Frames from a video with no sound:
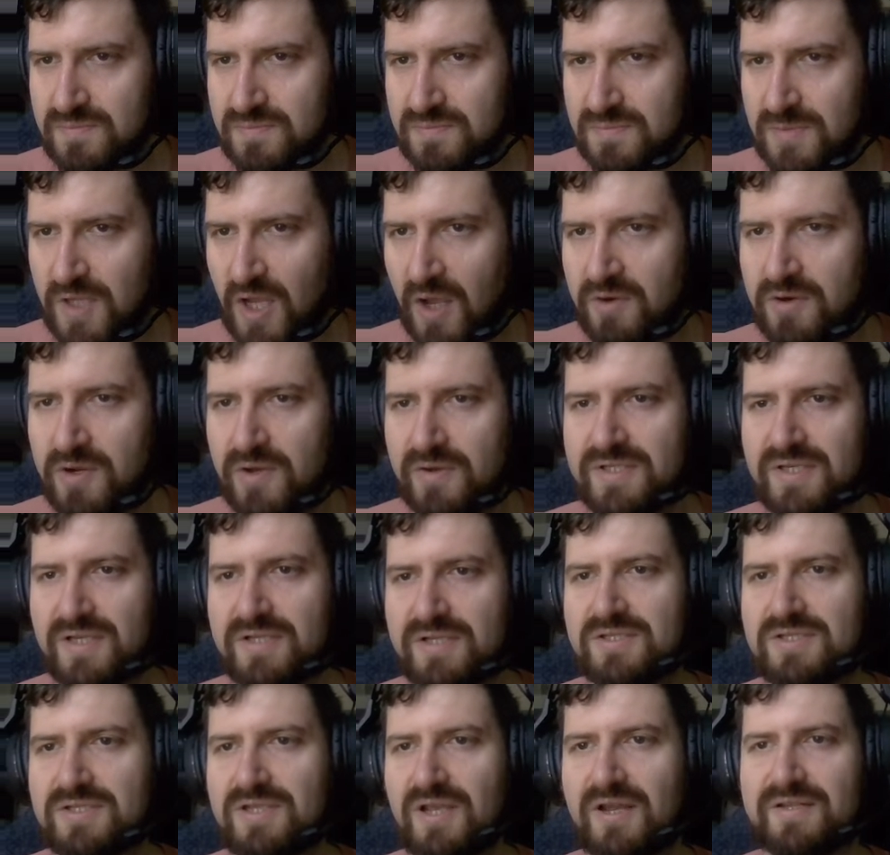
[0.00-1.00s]
Oh, no, it's
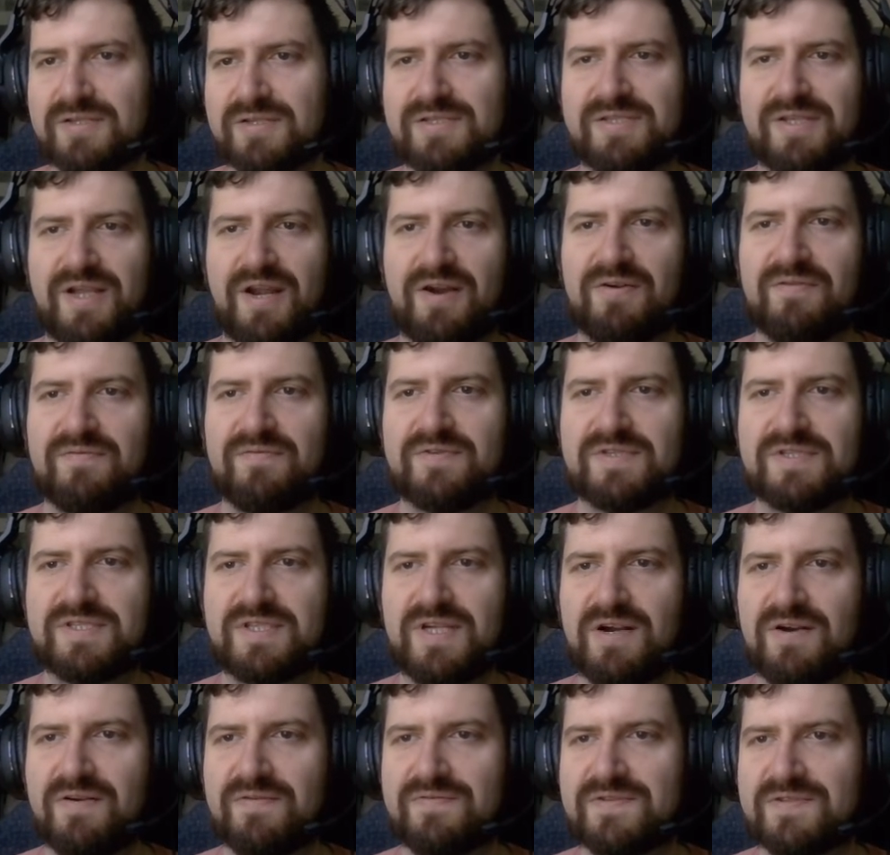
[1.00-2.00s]
not sans serif. It's
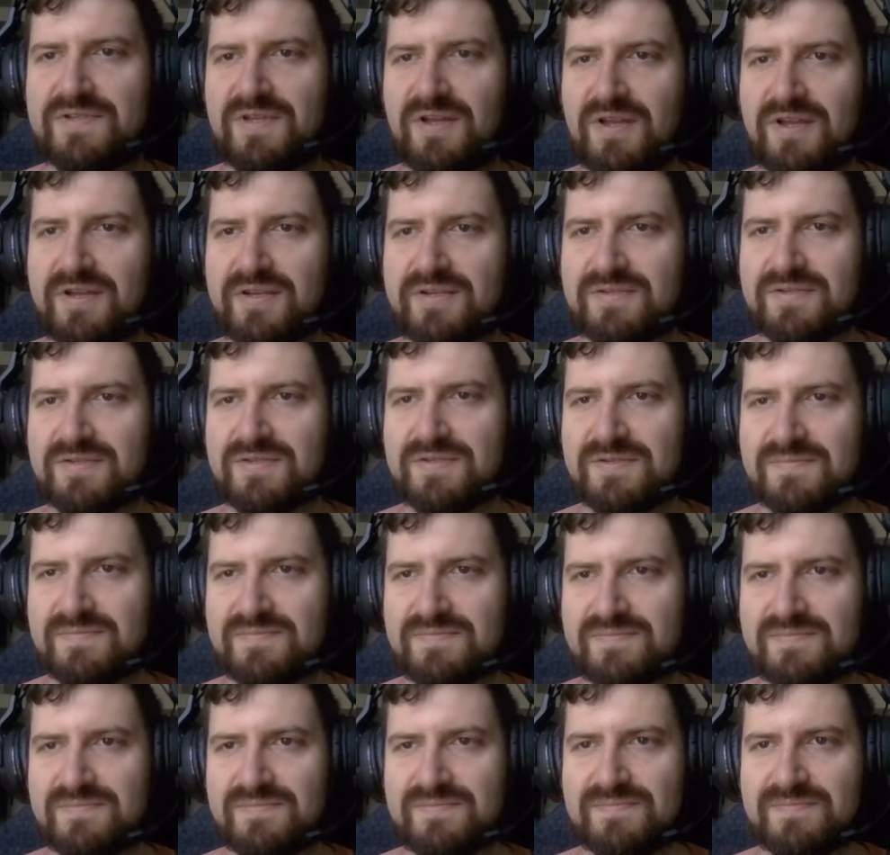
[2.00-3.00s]
serif sans.
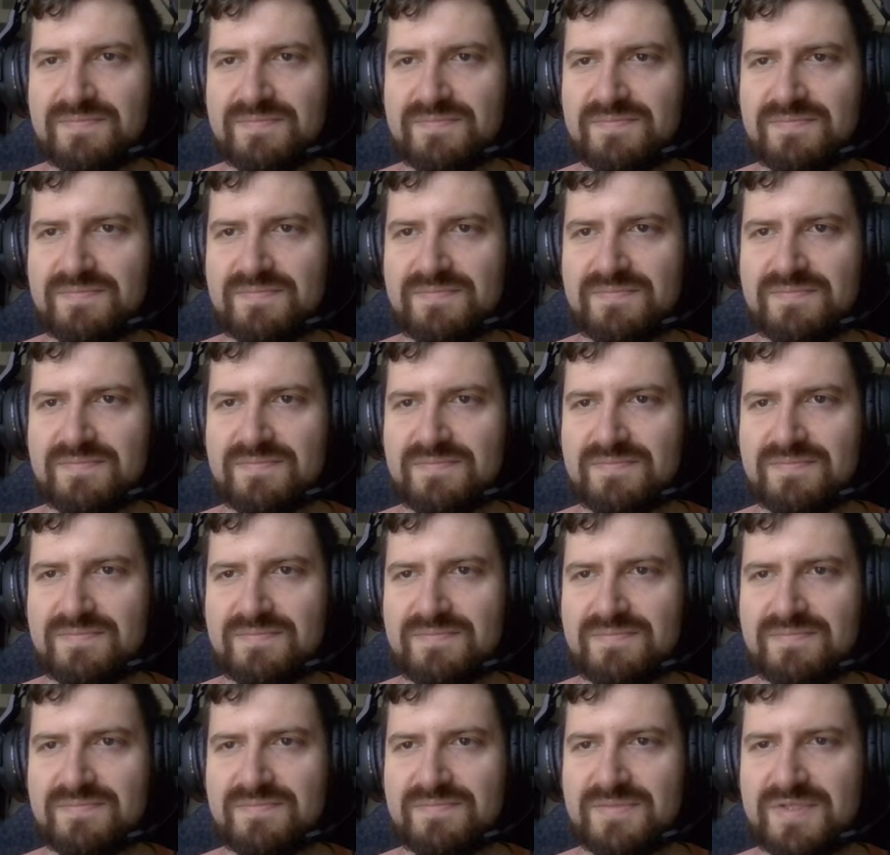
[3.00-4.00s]

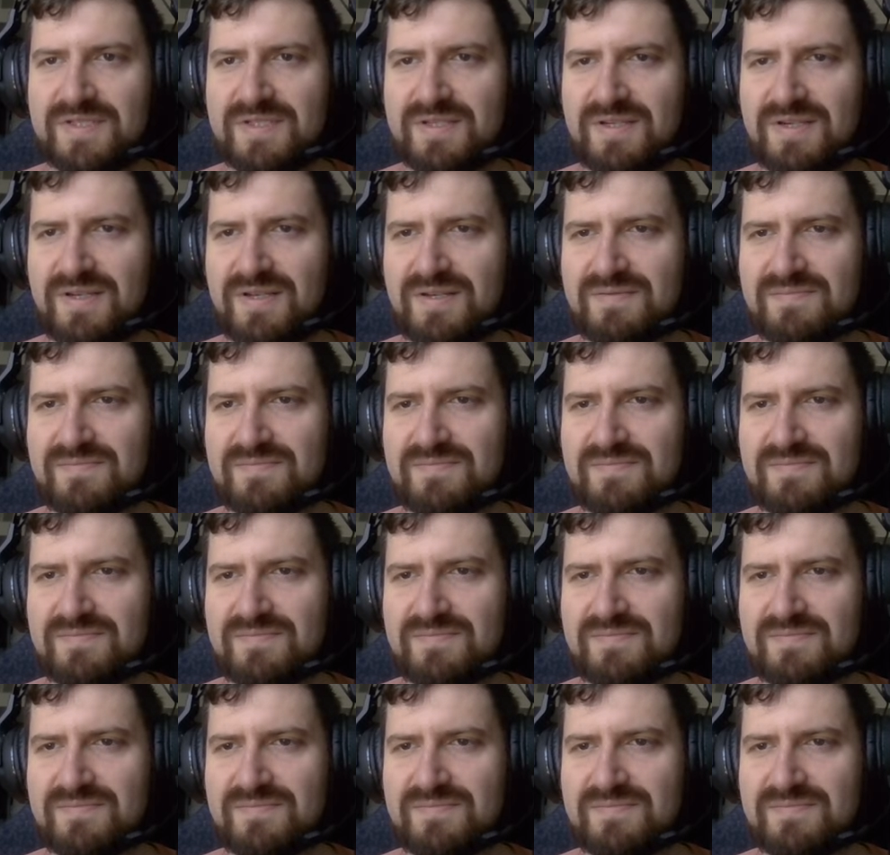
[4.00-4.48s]
Isn't it?